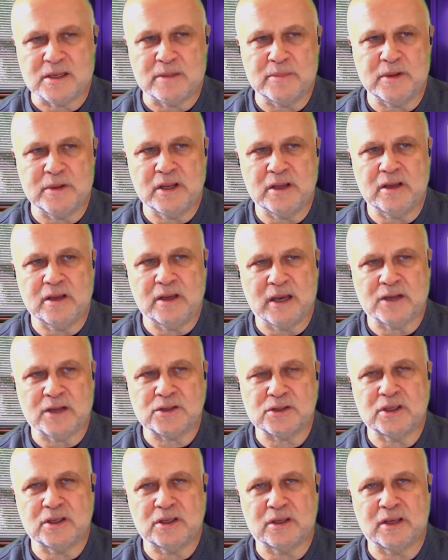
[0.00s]
Somebody
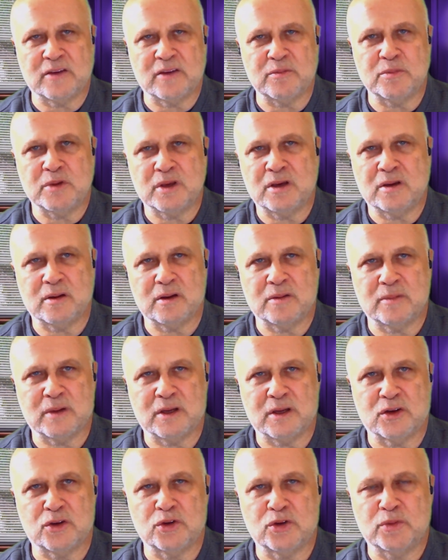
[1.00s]
actually gave me
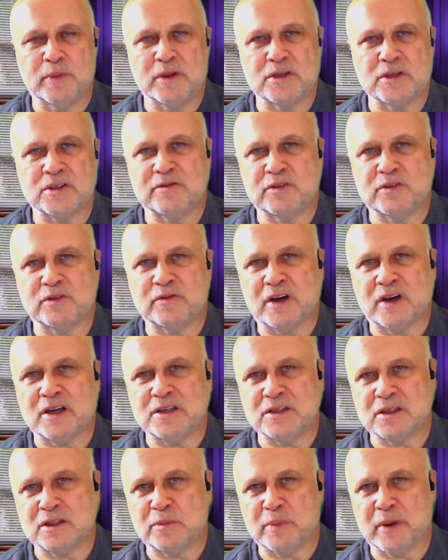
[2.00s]
a good piece of
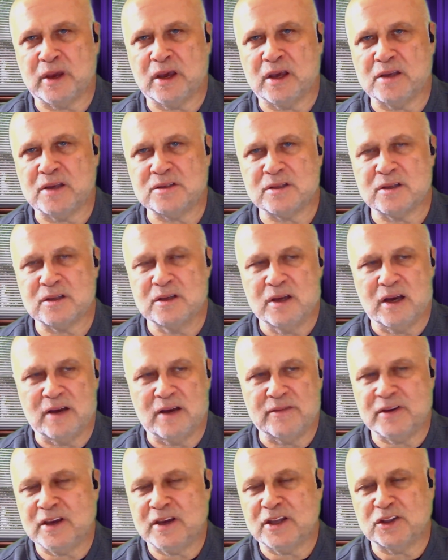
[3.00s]
advice in the past.
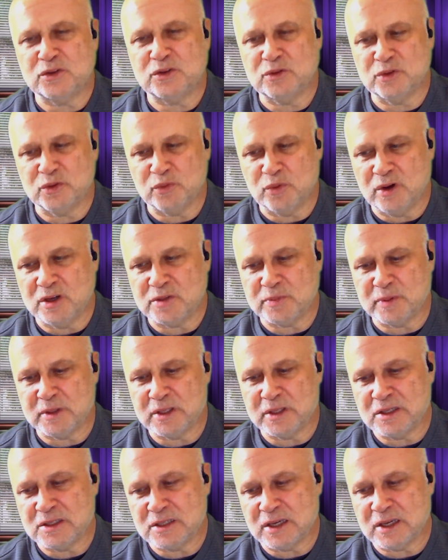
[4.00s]
I forget who it
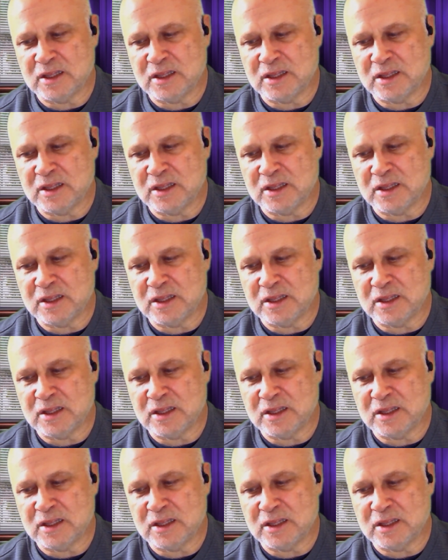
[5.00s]
was, but they